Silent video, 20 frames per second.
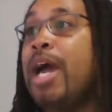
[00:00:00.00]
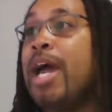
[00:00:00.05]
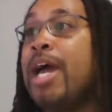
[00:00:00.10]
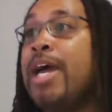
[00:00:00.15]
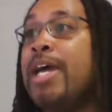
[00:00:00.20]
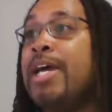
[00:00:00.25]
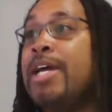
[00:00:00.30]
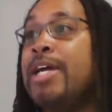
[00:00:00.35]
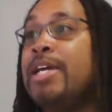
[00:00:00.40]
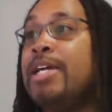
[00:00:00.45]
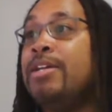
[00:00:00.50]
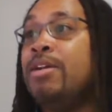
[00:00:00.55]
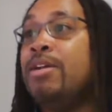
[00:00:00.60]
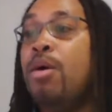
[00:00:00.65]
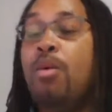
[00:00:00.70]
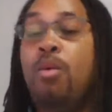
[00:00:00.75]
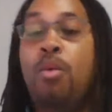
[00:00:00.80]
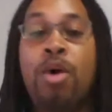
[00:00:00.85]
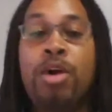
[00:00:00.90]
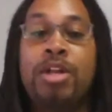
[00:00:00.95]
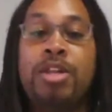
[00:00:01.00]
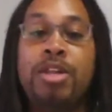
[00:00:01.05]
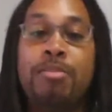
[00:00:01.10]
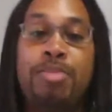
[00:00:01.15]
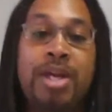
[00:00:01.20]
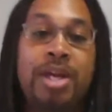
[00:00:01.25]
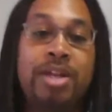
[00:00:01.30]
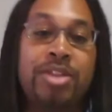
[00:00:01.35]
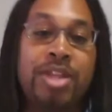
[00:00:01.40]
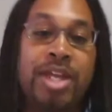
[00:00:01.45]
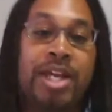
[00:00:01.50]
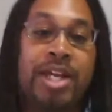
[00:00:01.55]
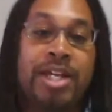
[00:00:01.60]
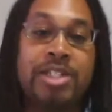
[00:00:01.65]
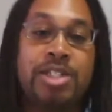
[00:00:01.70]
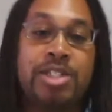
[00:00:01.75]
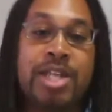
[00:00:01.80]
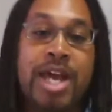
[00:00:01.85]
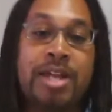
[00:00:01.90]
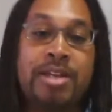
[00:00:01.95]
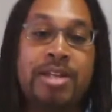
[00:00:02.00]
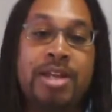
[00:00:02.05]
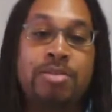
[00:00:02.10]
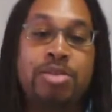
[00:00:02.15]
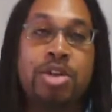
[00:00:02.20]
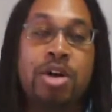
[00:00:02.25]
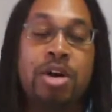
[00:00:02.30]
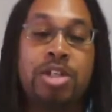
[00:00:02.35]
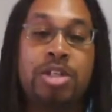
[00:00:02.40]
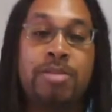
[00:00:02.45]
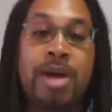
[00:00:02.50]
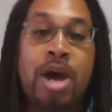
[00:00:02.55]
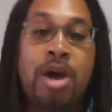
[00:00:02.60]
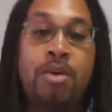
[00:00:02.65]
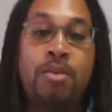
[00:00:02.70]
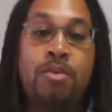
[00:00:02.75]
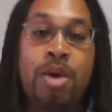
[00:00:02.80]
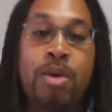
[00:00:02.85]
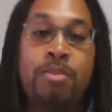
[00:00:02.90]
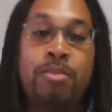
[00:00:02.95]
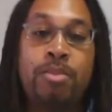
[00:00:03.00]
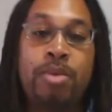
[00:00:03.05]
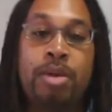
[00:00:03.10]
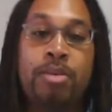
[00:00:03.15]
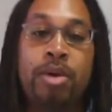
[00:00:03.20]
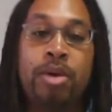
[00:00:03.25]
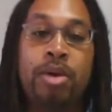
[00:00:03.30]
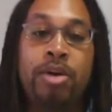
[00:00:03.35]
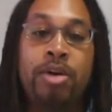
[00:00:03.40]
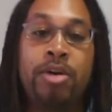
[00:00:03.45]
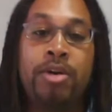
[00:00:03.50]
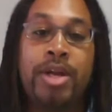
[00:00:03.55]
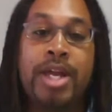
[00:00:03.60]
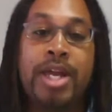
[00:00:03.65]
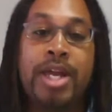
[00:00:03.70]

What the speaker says: And one of the big things that was talked about when we were